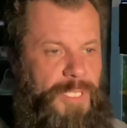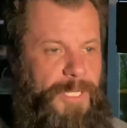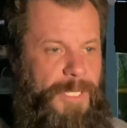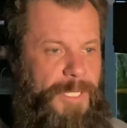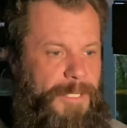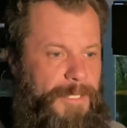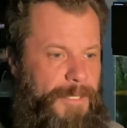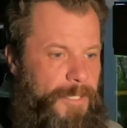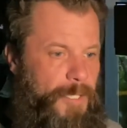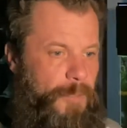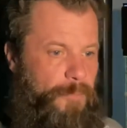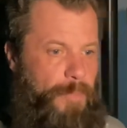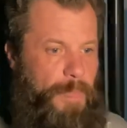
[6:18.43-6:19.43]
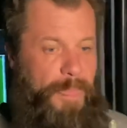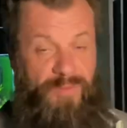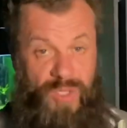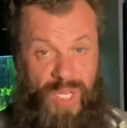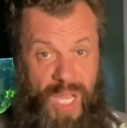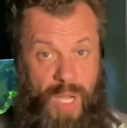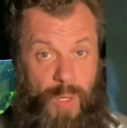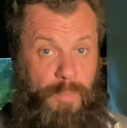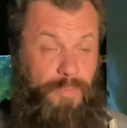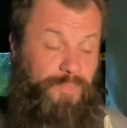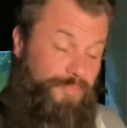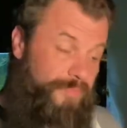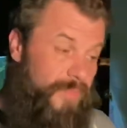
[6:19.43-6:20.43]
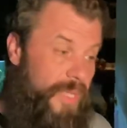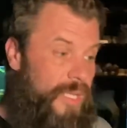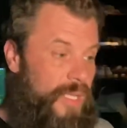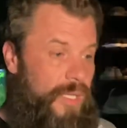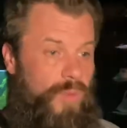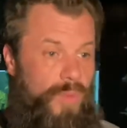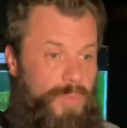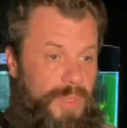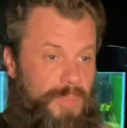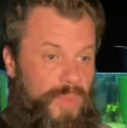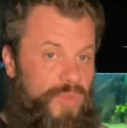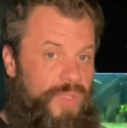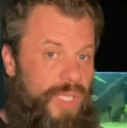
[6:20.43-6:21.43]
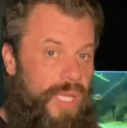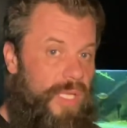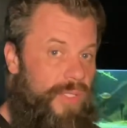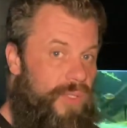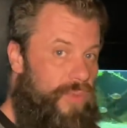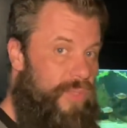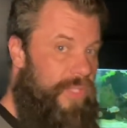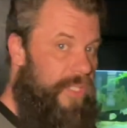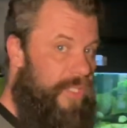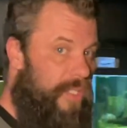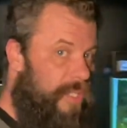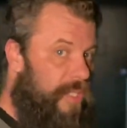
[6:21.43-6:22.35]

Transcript: And for now, we'll be moving on to the